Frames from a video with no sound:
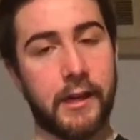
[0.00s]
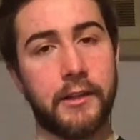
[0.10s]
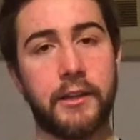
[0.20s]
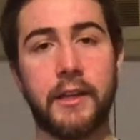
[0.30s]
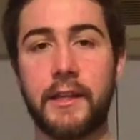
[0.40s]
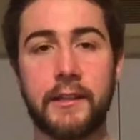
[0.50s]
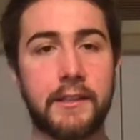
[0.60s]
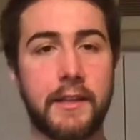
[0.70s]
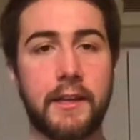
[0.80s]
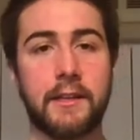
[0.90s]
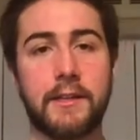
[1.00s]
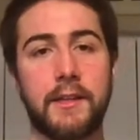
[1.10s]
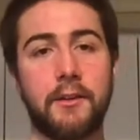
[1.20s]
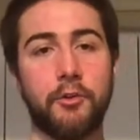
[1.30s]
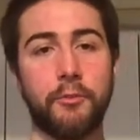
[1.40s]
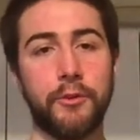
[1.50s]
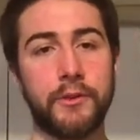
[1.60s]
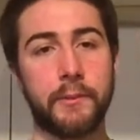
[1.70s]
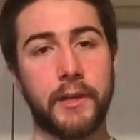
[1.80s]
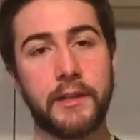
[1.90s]
You can get this at homebrew
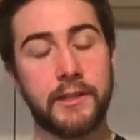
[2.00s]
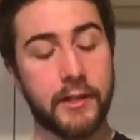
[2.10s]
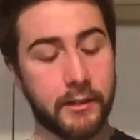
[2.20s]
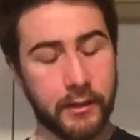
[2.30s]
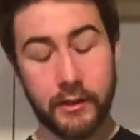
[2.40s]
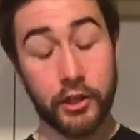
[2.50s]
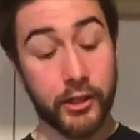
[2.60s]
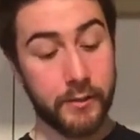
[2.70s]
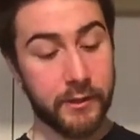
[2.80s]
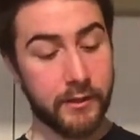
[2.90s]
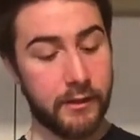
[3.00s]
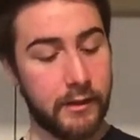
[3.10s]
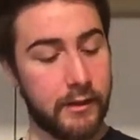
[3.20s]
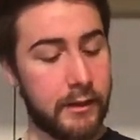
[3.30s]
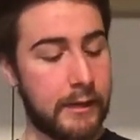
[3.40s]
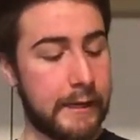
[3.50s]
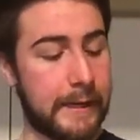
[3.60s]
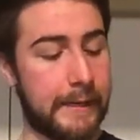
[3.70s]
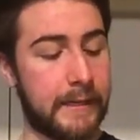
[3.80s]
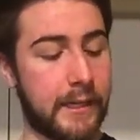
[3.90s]
supply shops.
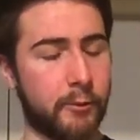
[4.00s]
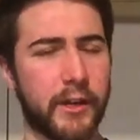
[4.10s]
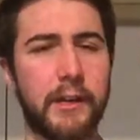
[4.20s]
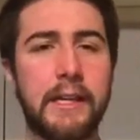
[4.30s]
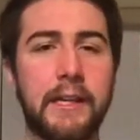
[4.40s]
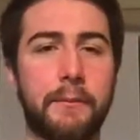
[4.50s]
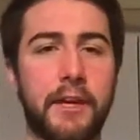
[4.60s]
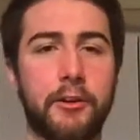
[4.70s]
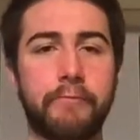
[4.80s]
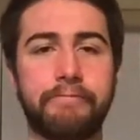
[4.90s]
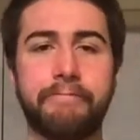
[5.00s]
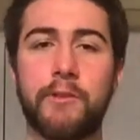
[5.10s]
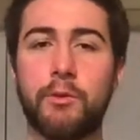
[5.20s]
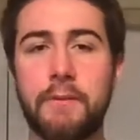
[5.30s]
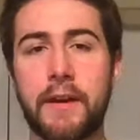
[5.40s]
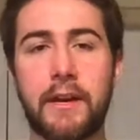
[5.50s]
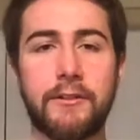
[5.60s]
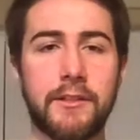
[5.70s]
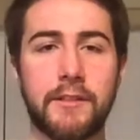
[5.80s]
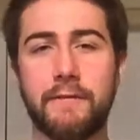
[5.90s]
And we're going to need about 3
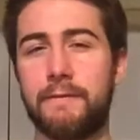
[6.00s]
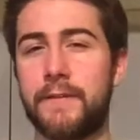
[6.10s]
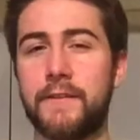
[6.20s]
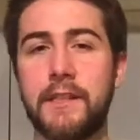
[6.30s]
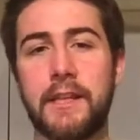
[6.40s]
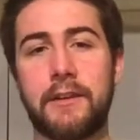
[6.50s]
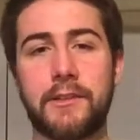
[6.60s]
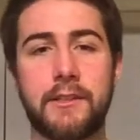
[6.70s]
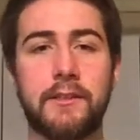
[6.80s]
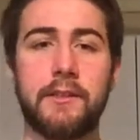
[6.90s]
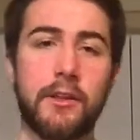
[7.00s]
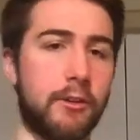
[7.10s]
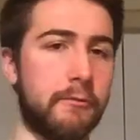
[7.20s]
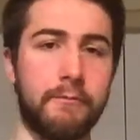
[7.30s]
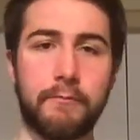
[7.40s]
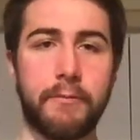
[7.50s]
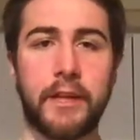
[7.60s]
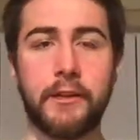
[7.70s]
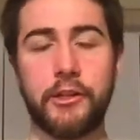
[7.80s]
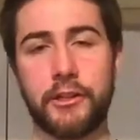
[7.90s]
pounds and 15 ounces, so
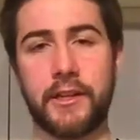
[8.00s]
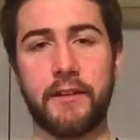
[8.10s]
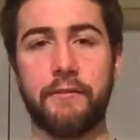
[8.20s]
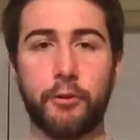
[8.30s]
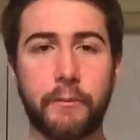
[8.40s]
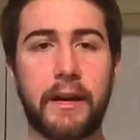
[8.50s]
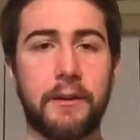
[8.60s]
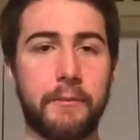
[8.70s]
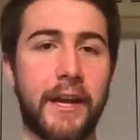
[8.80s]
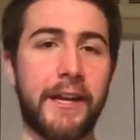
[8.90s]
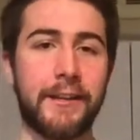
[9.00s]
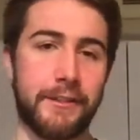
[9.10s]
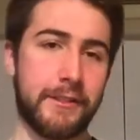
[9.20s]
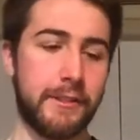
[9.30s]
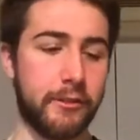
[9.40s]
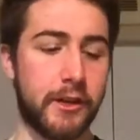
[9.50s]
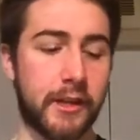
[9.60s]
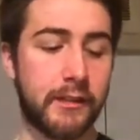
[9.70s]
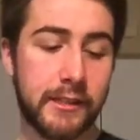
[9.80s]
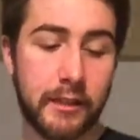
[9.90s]
better to just get a 4-pound bag because they're not
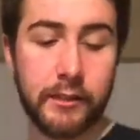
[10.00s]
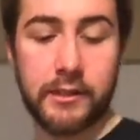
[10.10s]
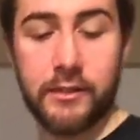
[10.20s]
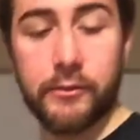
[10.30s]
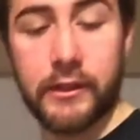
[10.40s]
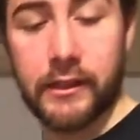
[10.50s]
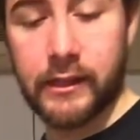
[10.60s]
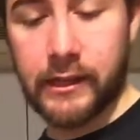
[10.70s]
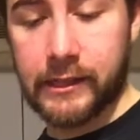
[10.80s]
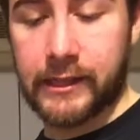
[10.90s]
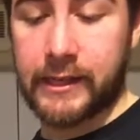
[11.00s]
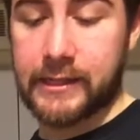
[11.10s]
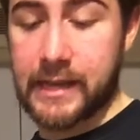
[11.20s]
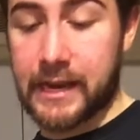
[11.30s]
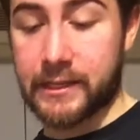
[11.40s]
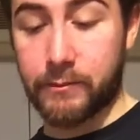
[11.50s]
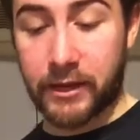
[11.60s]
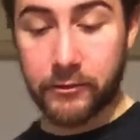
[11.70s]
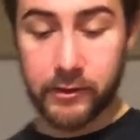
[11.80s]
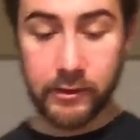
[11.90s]
going to sell it to you in that exact
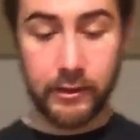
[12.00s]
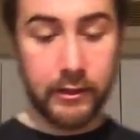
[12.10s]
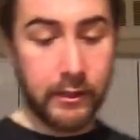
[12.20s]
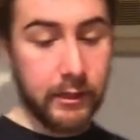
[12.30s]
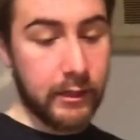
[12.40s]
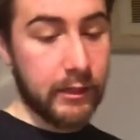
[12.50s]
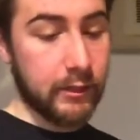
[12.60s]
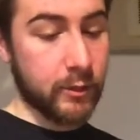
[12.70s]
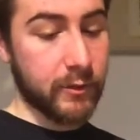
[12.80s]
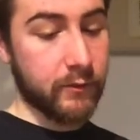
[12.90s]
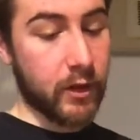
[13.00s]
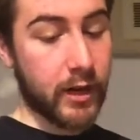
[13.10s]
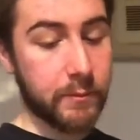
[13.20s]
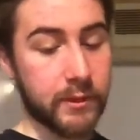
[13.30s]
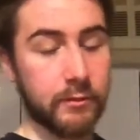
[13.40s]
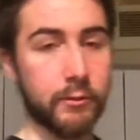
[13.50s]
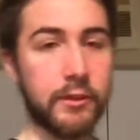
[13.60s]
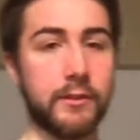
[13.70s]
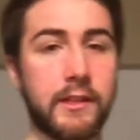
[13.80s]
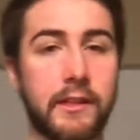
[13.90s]
amount. In terms of hops, we're
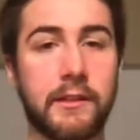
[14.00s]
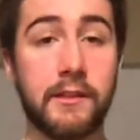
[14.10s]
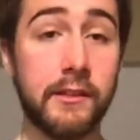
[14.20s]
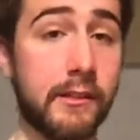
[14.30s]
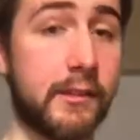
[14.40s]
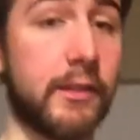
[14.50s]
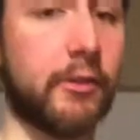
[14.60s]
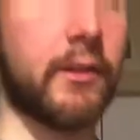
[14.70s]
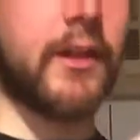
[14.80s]
using citra